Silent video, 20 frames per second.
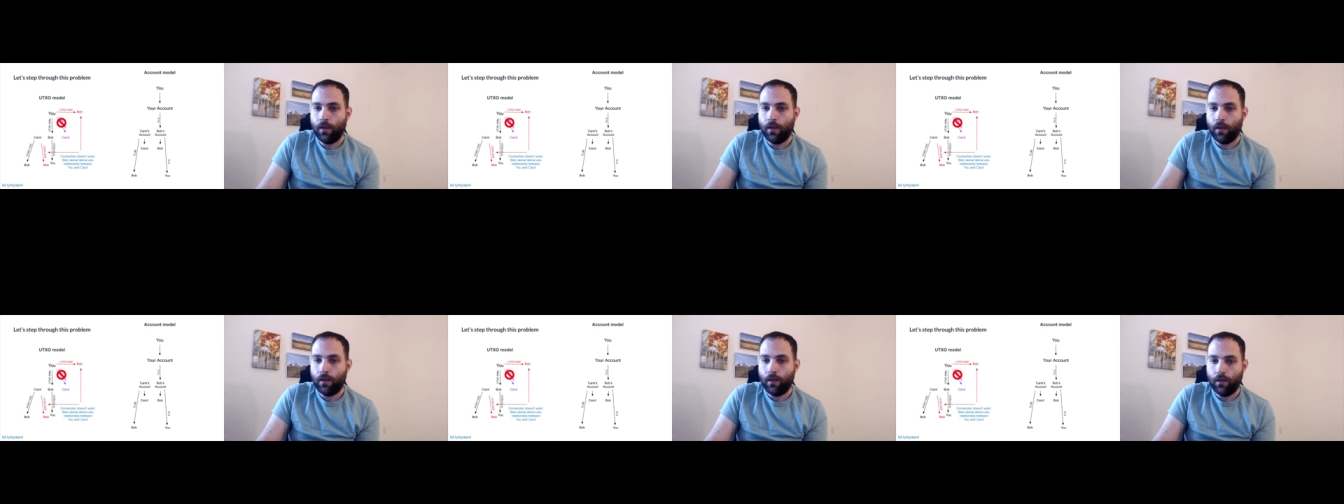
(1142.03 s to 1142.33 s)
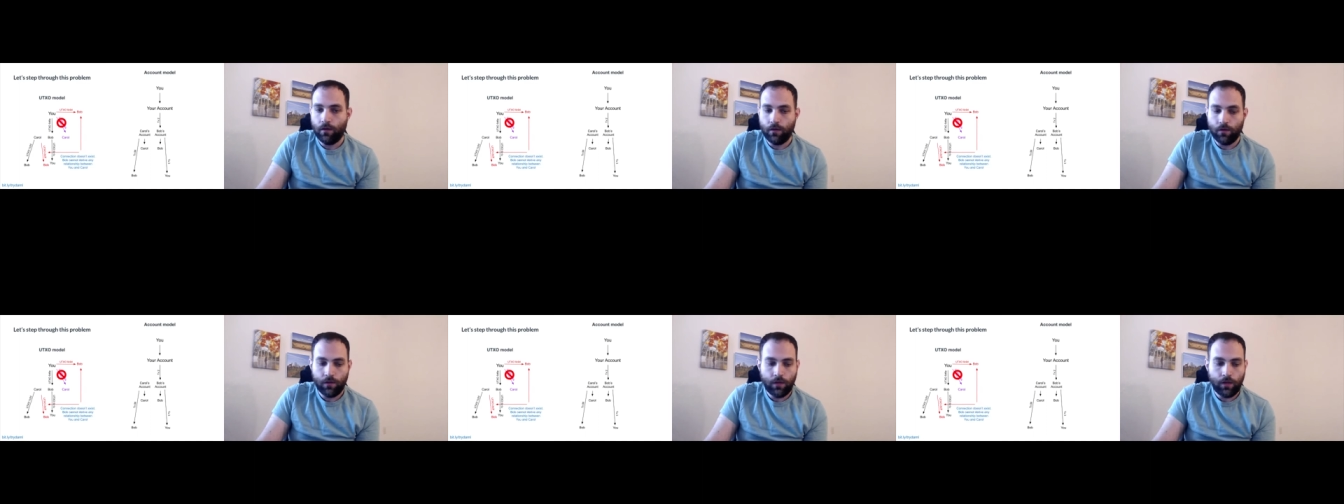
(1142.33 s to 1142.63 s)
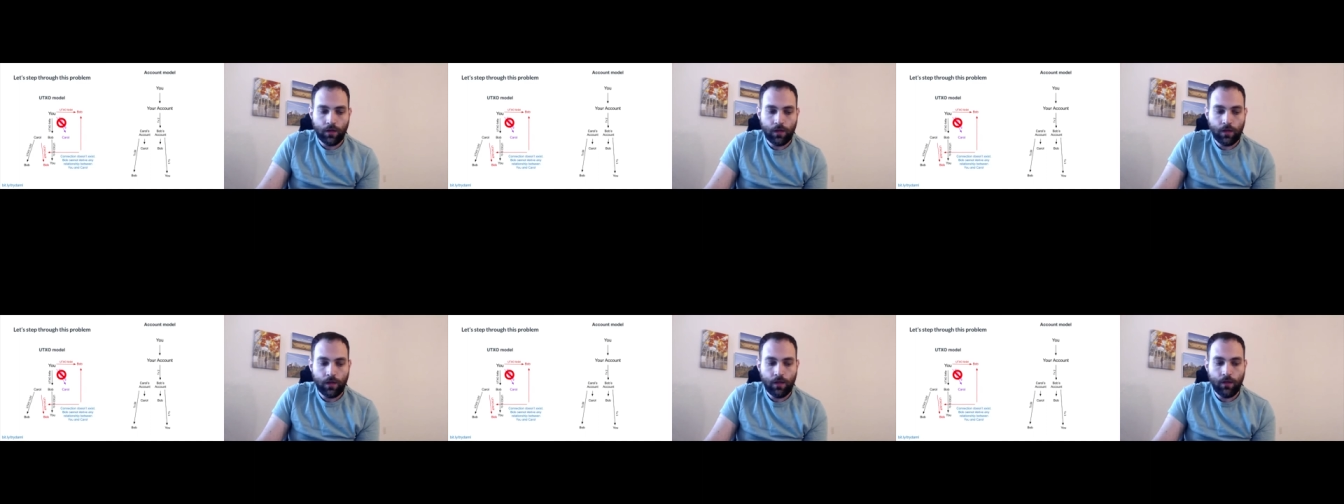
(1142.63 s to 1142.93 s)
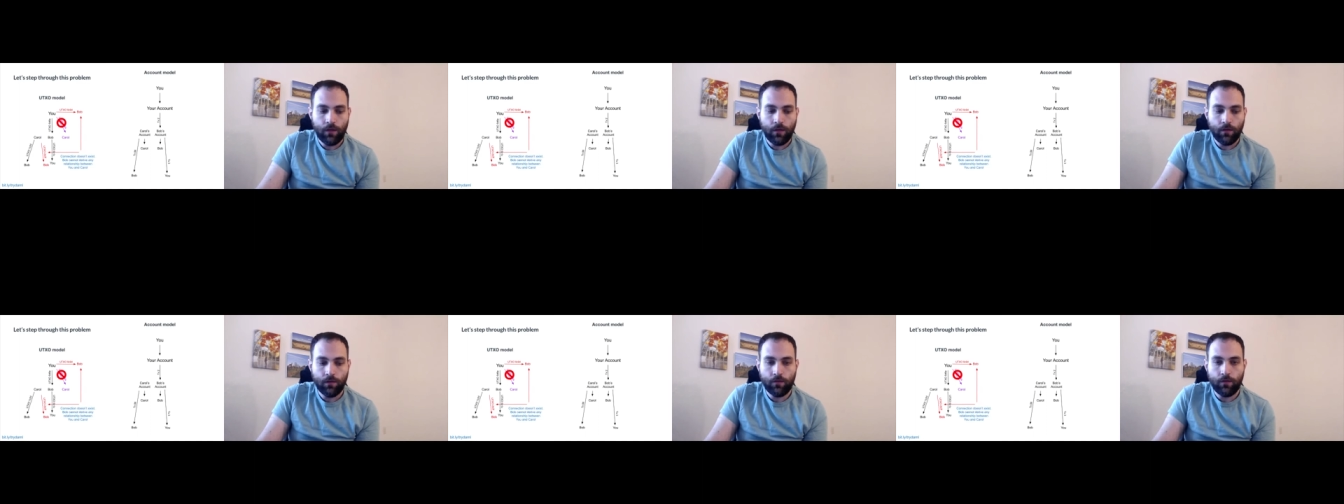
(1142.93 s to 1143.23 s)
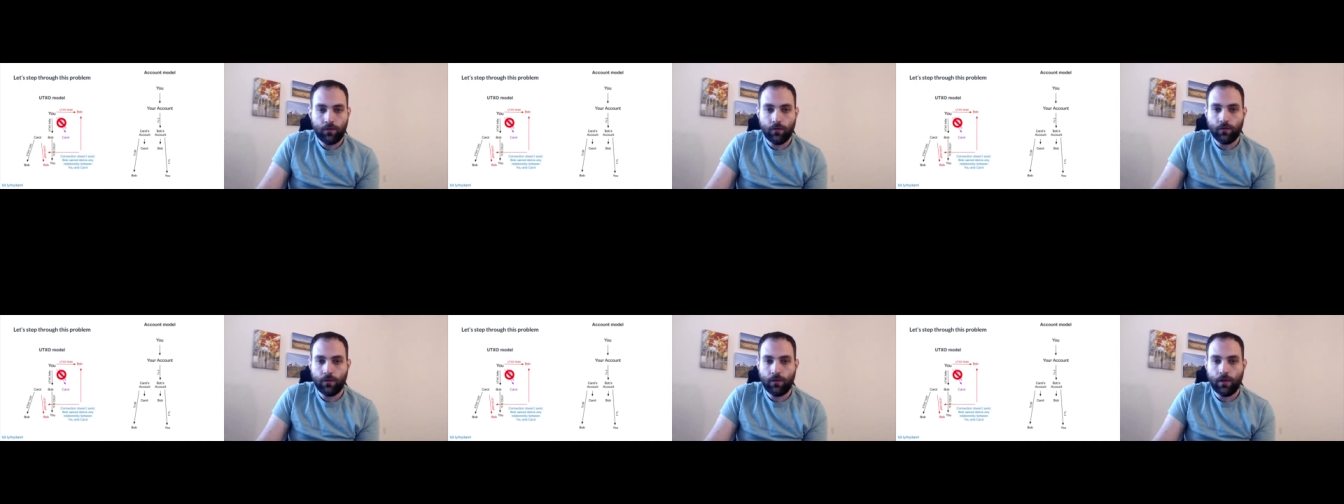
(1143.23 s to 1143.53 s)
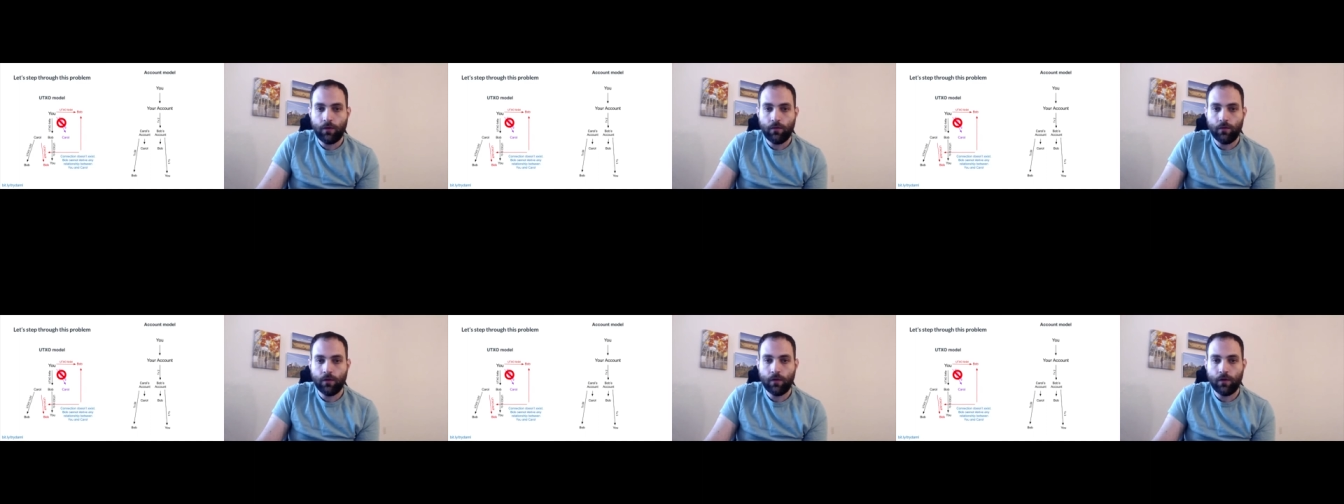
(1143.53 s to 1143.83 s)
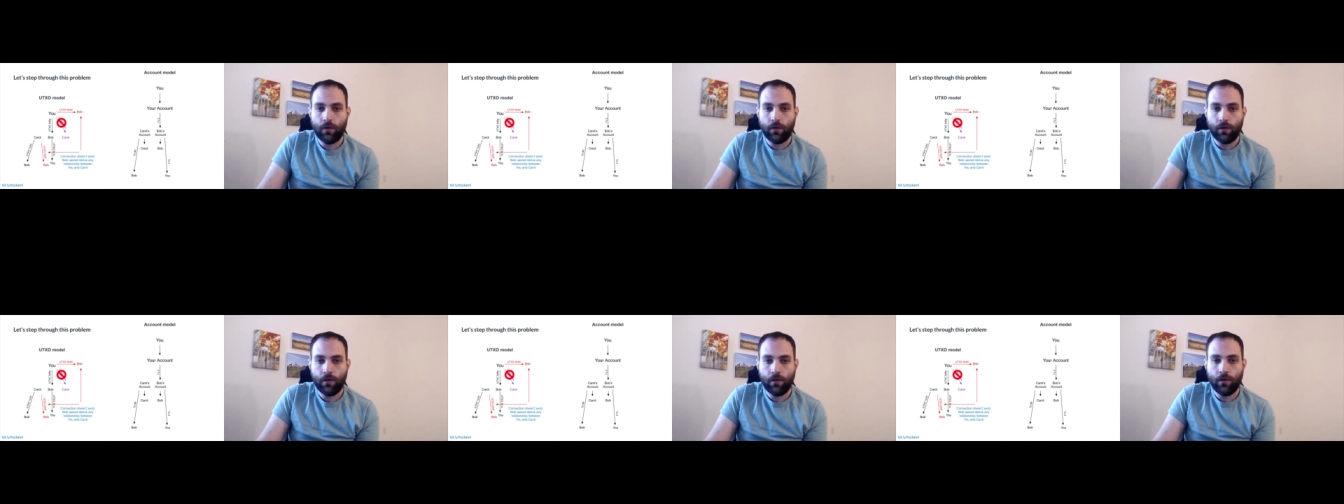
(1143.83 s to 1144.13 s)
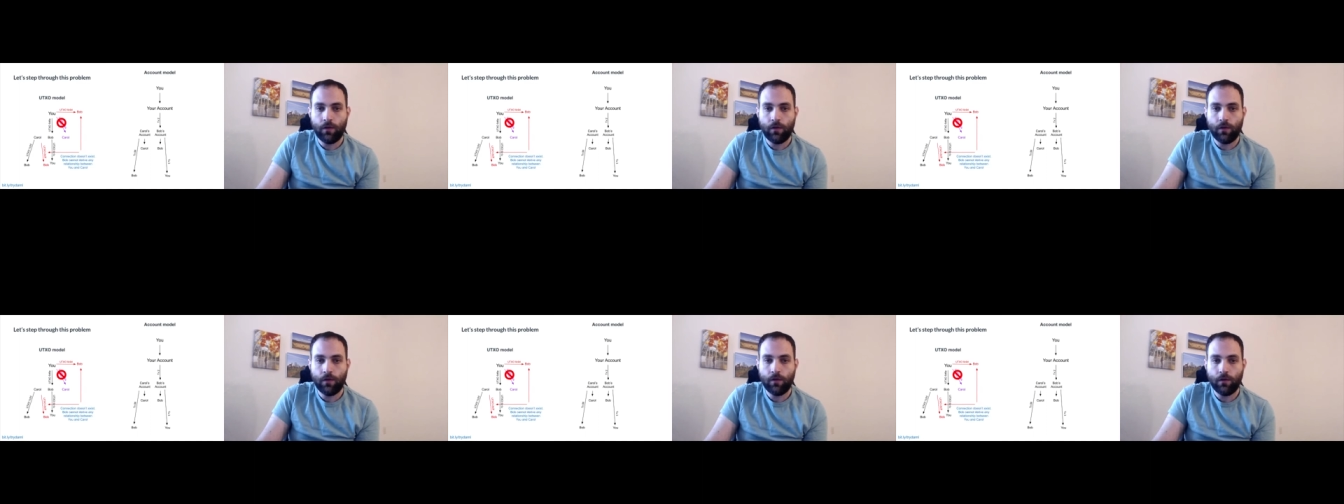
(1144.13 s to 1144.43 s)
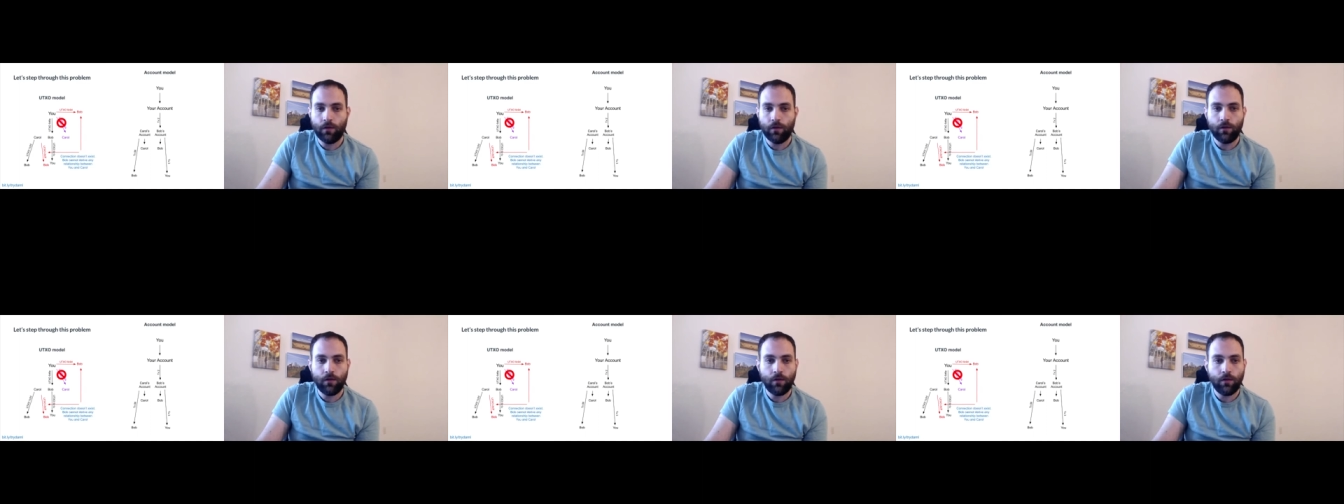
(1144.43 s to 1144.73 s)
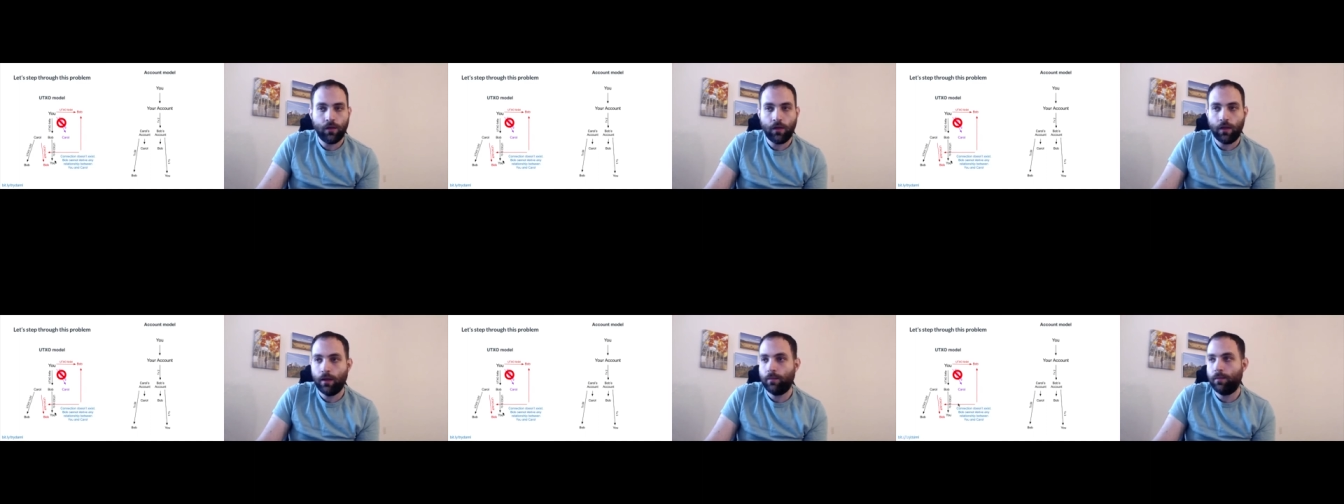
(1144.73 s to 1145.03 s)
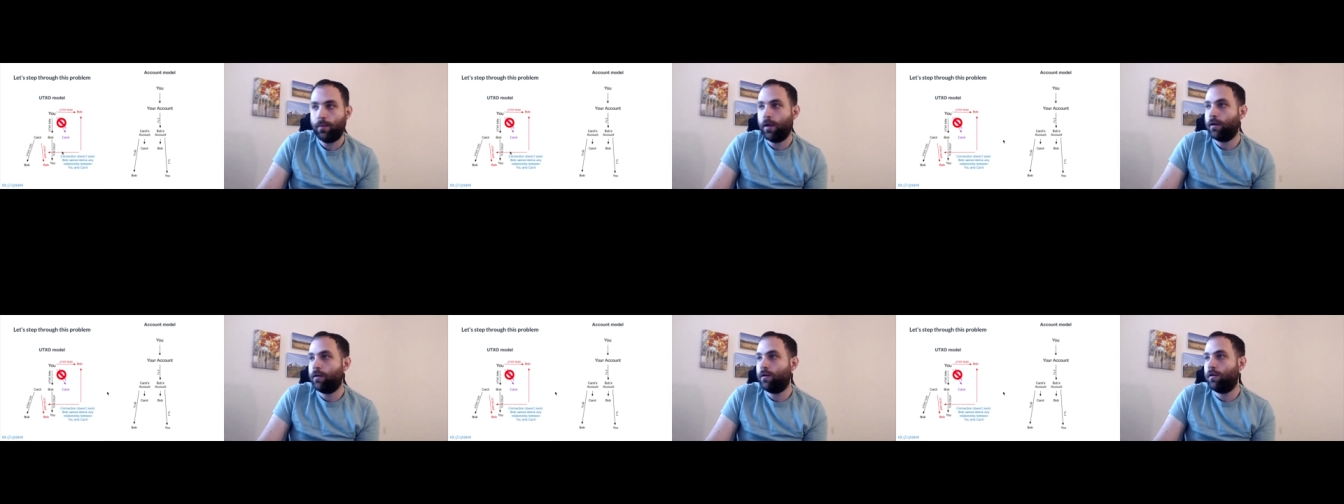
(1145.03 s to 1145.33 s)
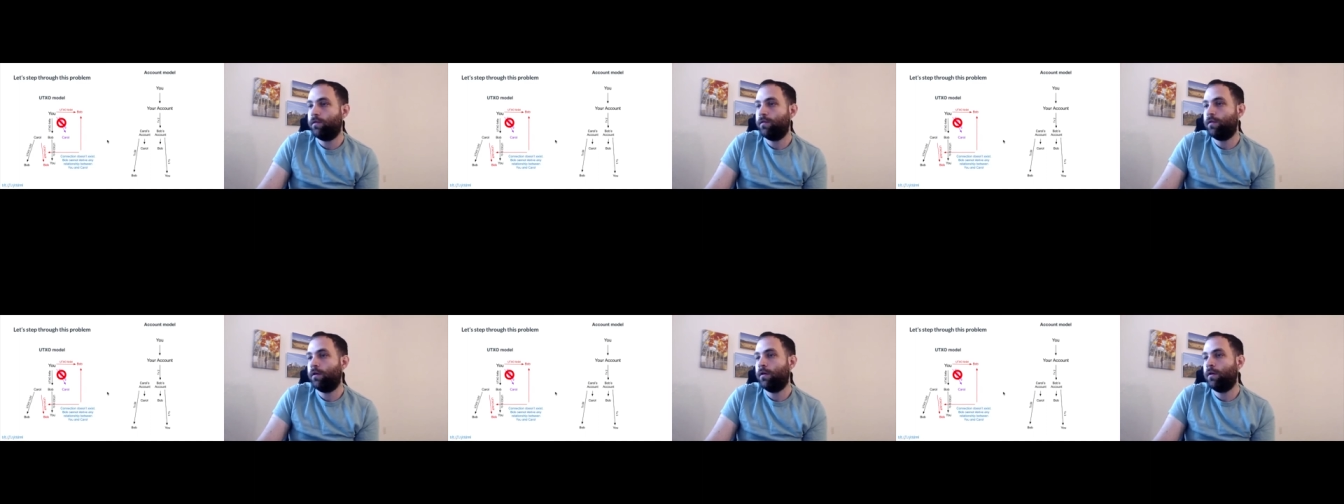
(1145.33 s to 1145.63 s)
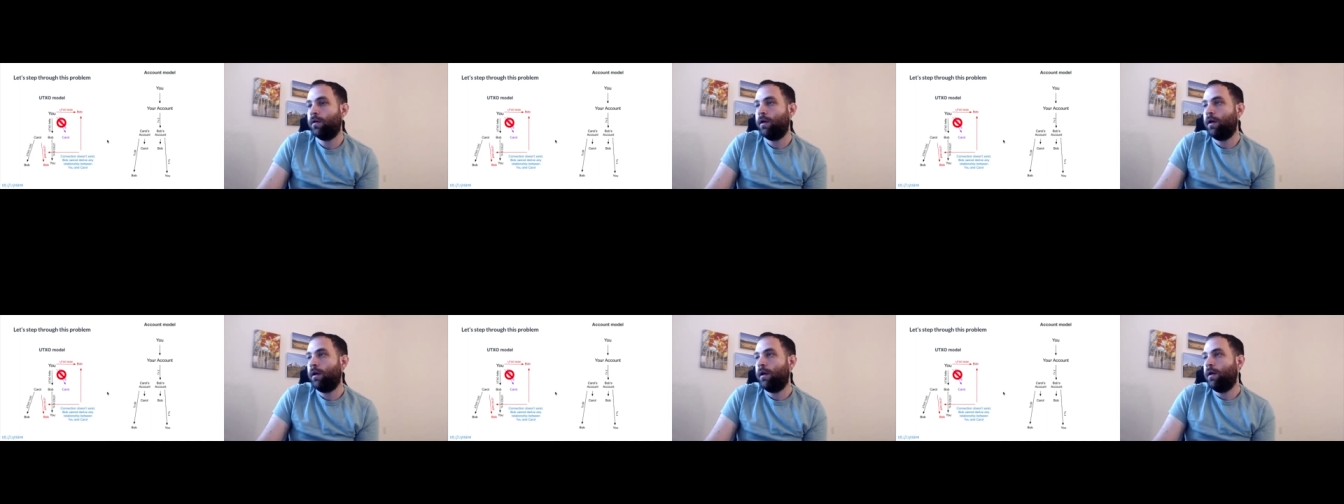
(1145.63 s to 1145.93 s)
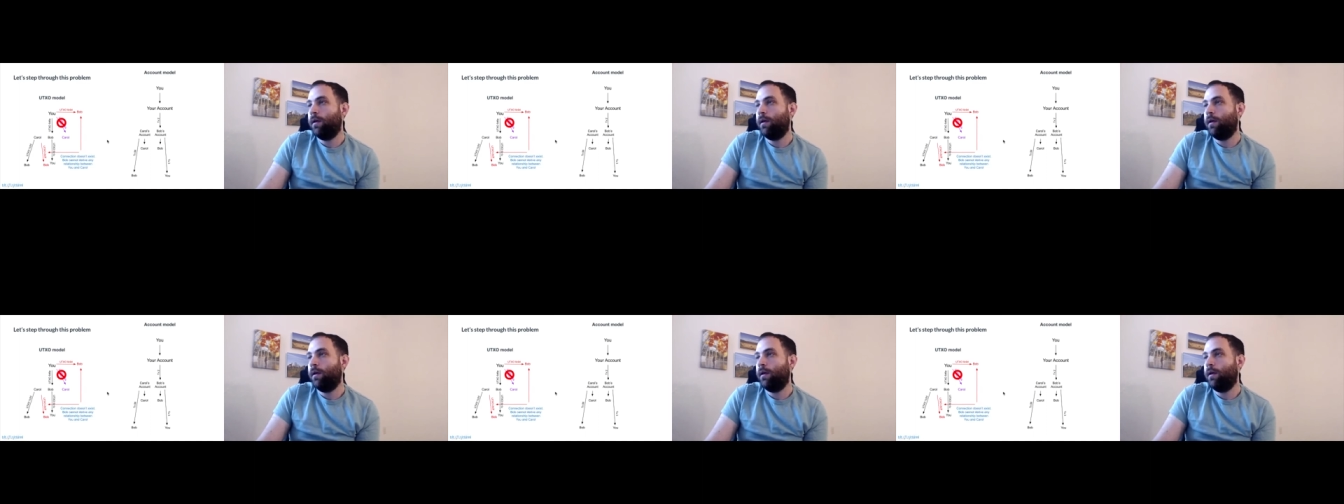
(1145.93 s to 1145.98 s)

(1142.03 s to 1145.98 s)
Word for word: Okay, so now we're gonna head back over.